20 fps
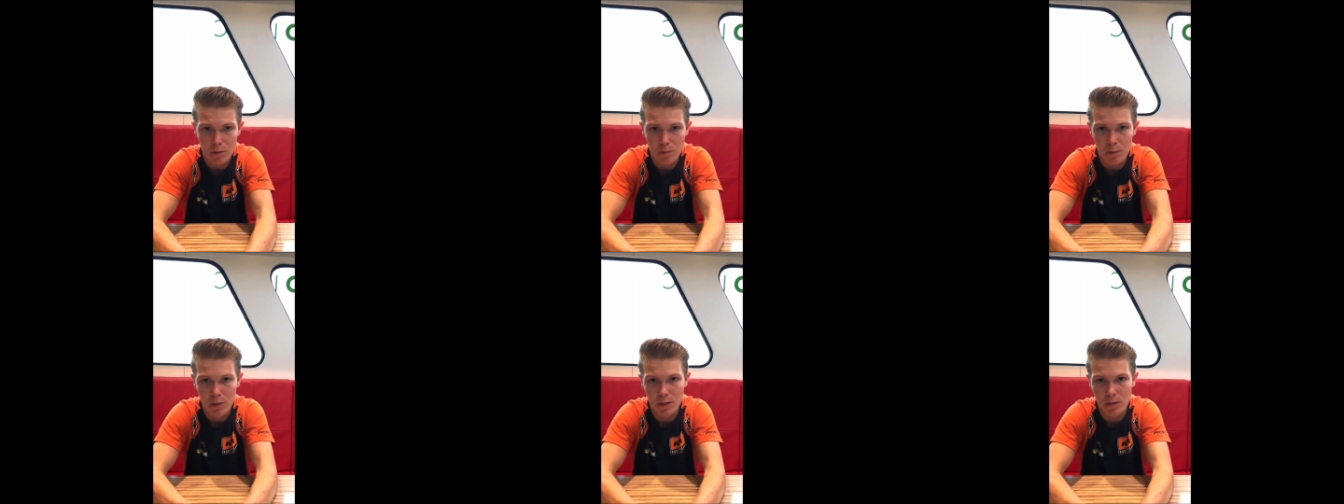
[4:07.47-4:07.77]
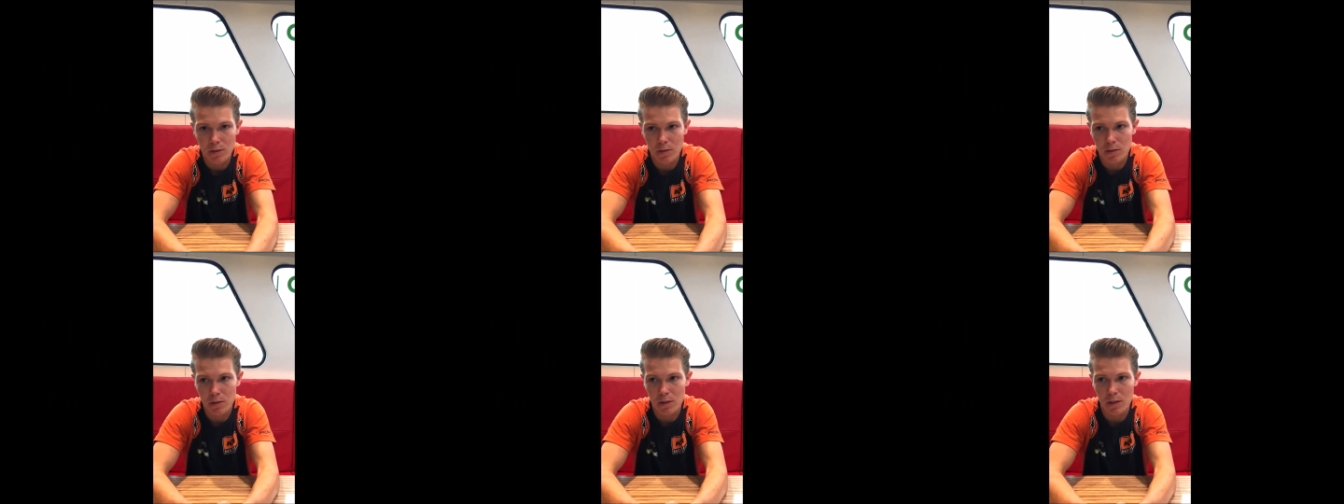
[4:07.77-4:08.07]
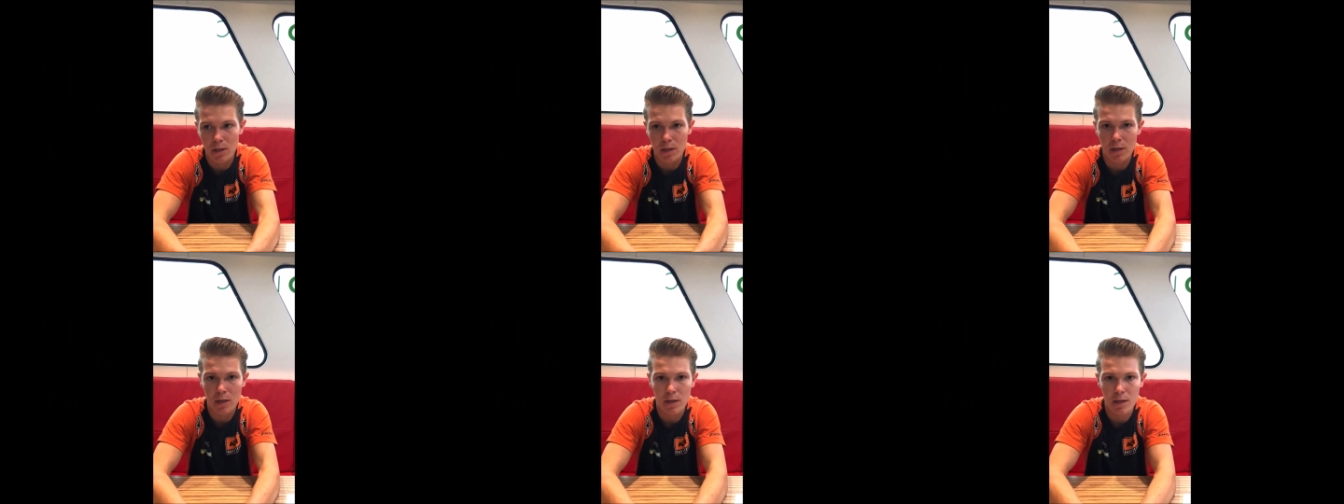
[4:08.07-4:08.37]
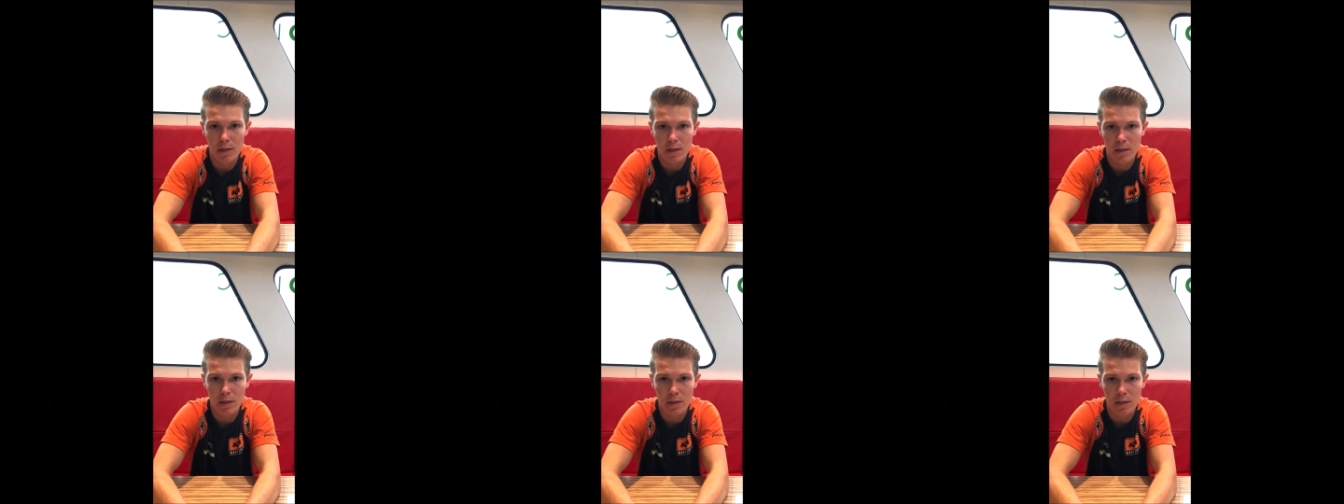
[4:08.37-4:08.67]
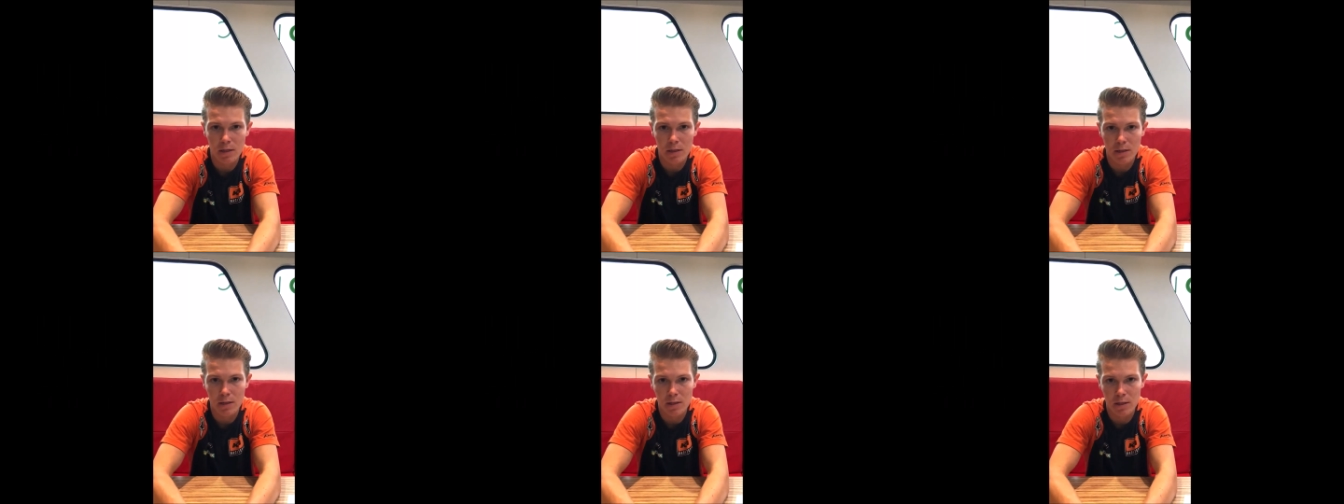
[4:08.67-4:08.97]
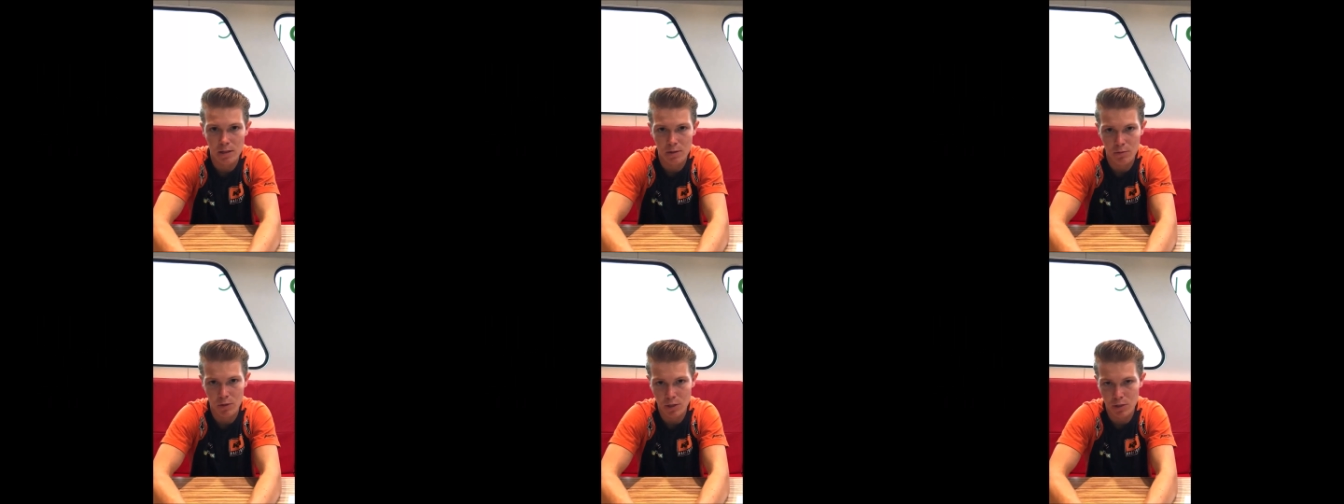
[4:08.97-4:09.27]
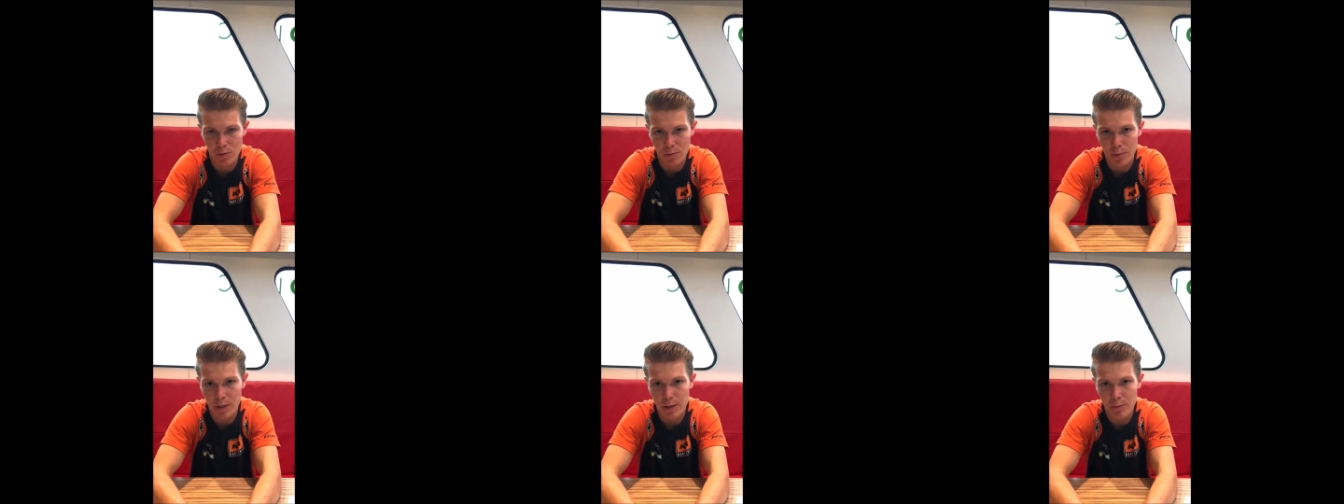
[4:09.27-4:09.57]
but that
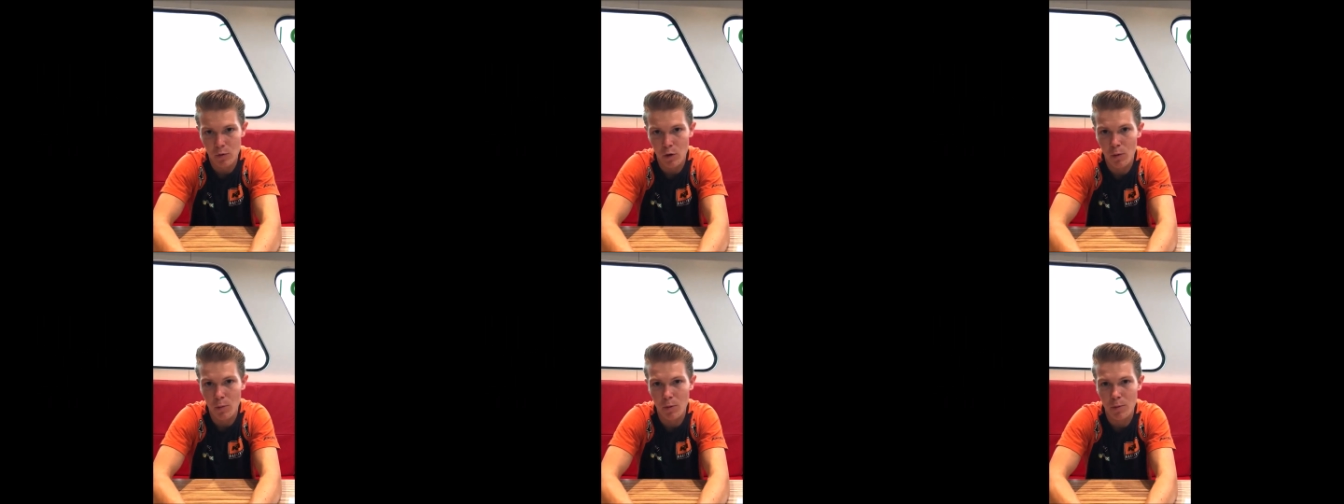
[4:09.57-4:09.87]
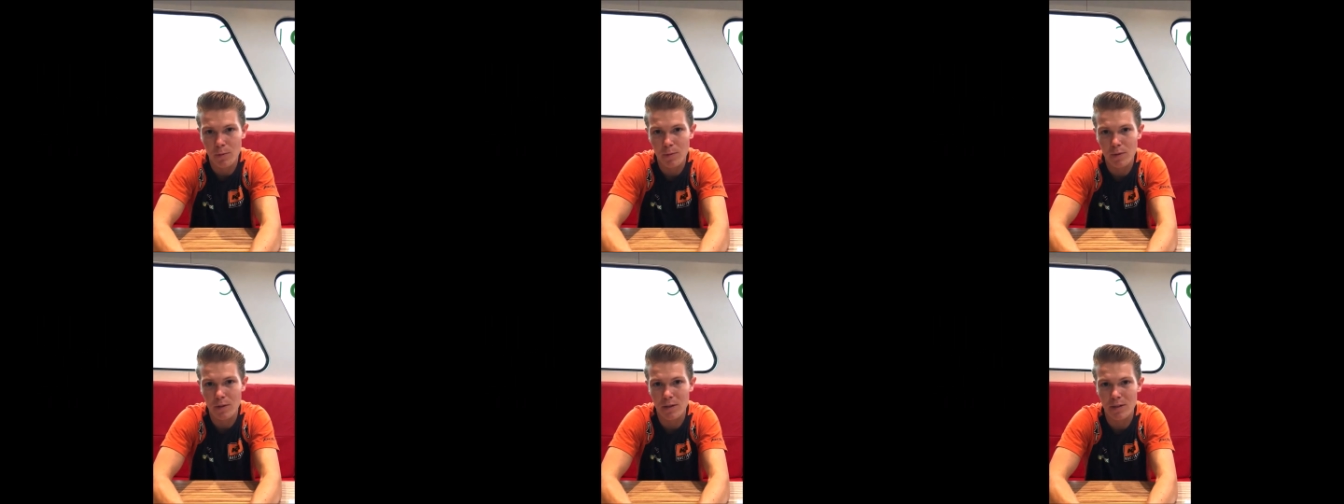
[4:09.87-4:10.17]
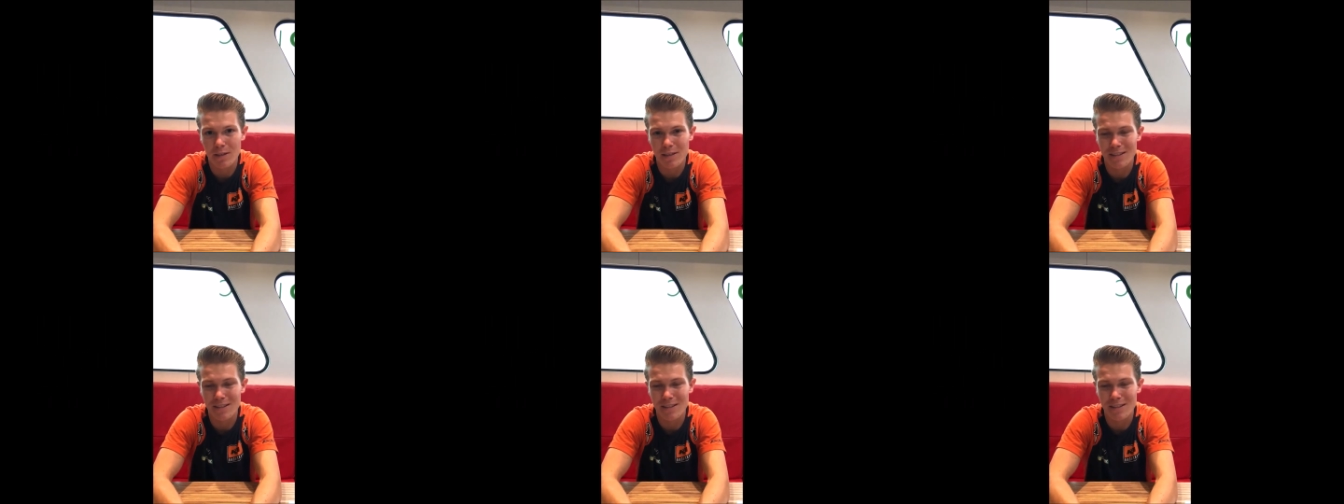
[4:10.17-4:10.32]
wasn't a big problem.